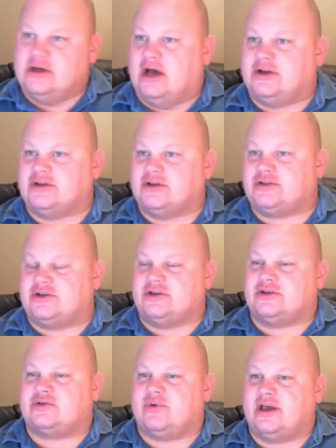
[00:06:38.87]
I just
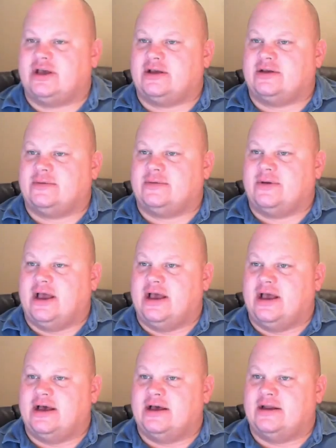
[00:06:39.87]
couldn't swing it,
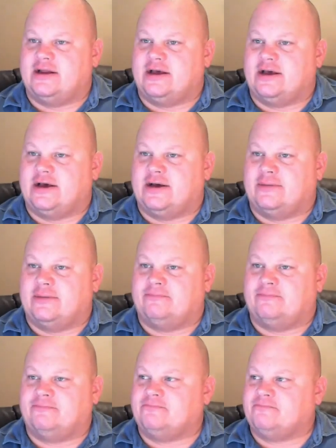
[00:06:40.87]
and
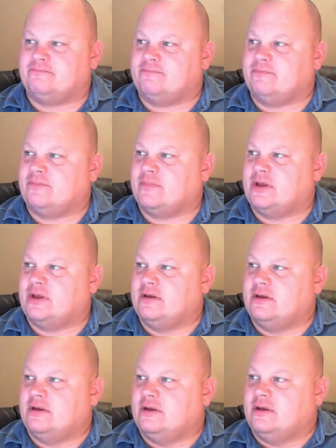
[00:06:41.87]
um,
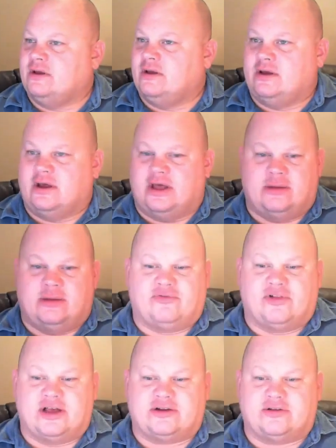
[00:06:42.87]
and I'm
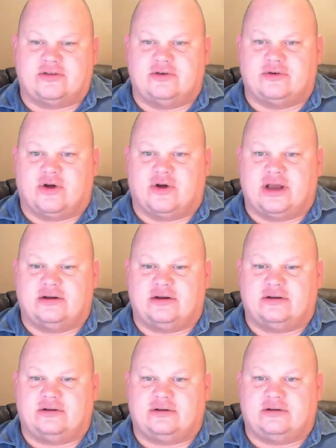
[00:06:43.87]
flying to the
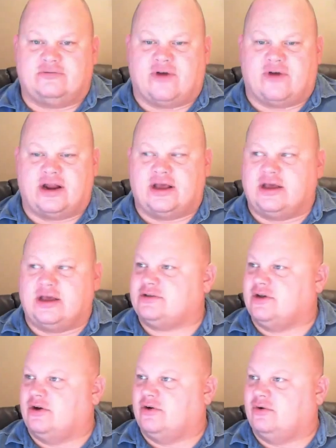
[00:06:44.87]
Ukraine Friday,
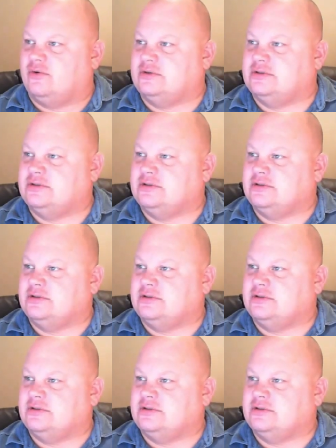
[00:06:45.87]
so